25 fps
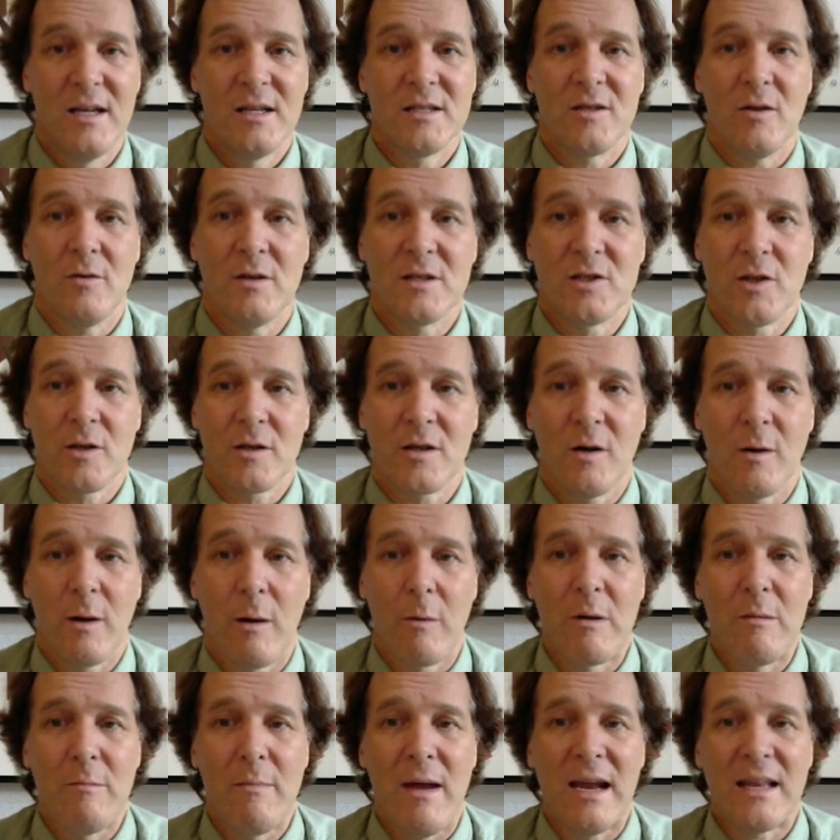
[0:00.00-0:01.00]
So let's look at
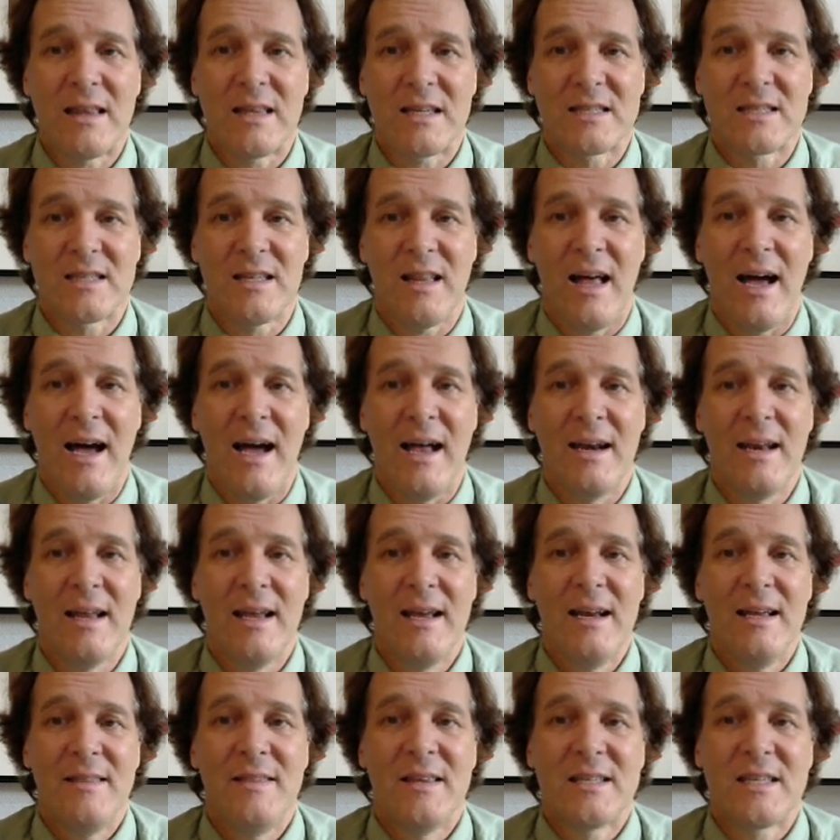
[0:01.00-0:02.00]
where we make the slot.
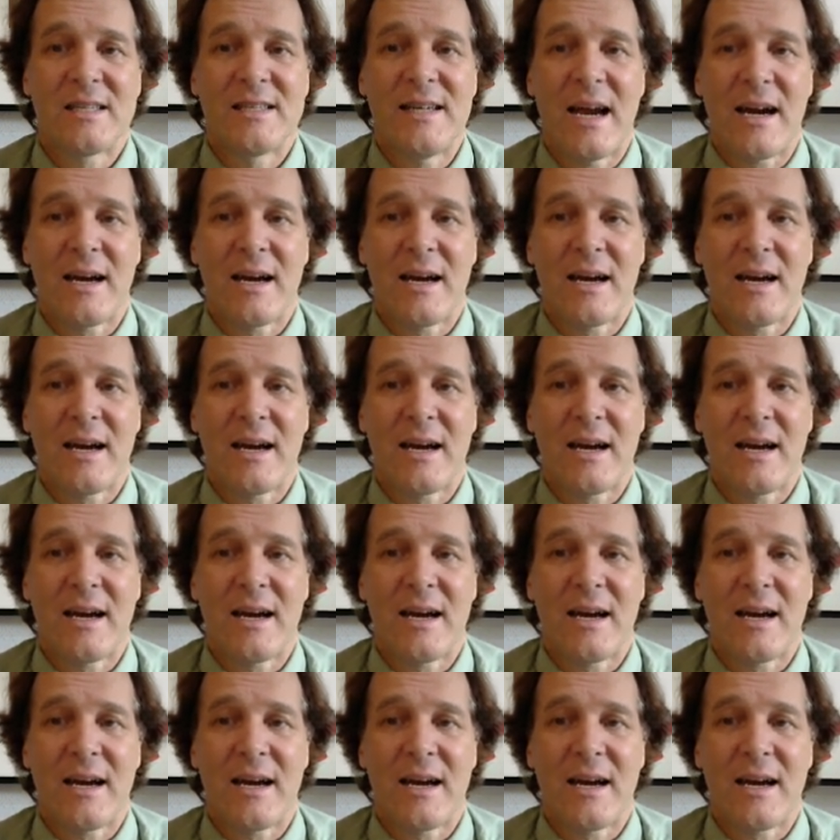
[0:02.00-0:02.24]
This is